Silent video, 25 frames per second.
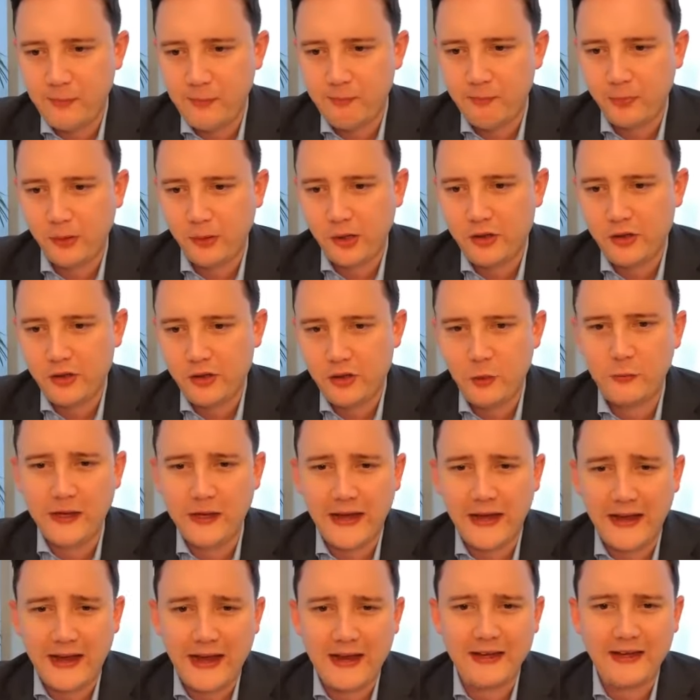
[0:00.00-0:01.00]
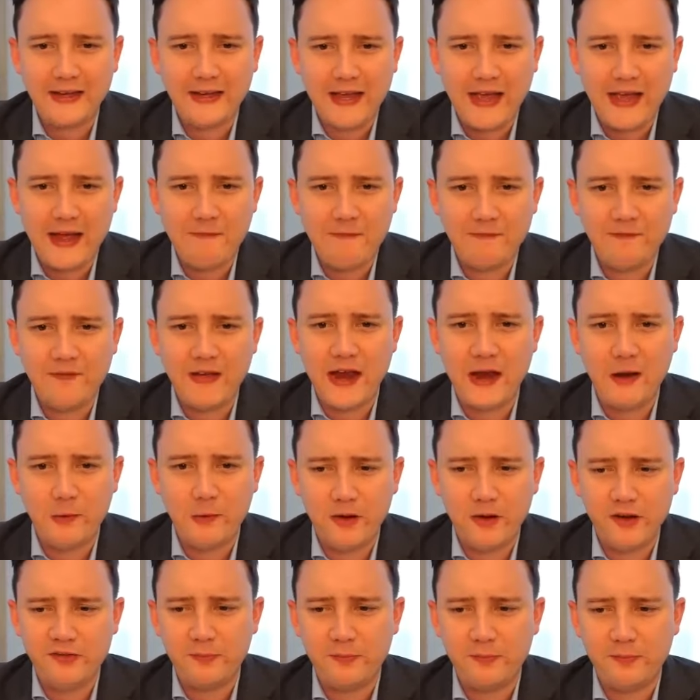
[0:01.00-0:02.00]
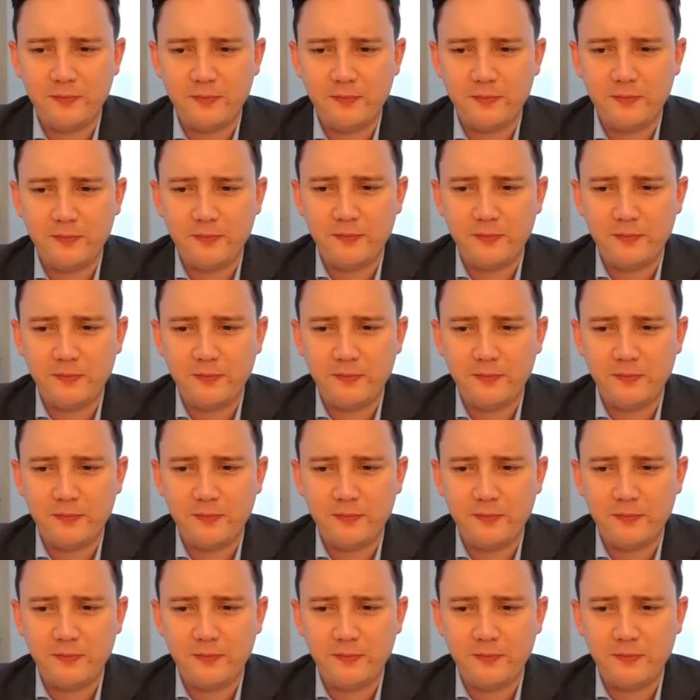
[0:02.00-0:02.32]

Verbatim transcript: but you can get various pieces